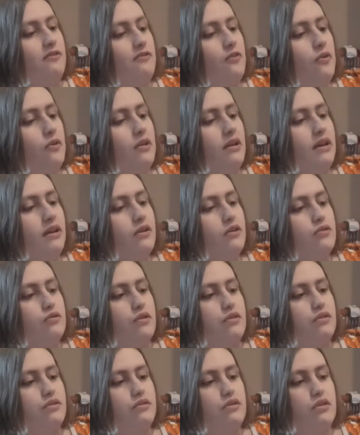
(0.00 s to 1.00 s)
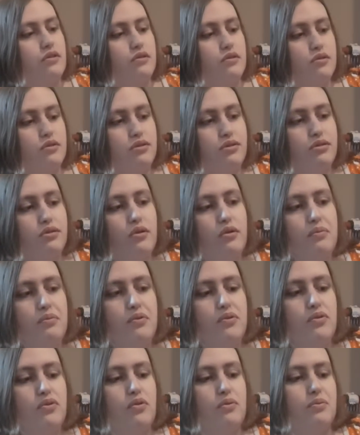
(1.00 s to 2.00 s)
fully encrusted,
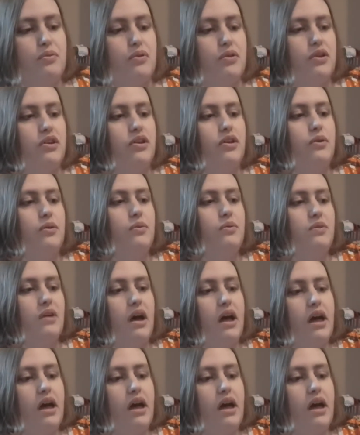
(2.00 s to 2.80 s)
super duper cute.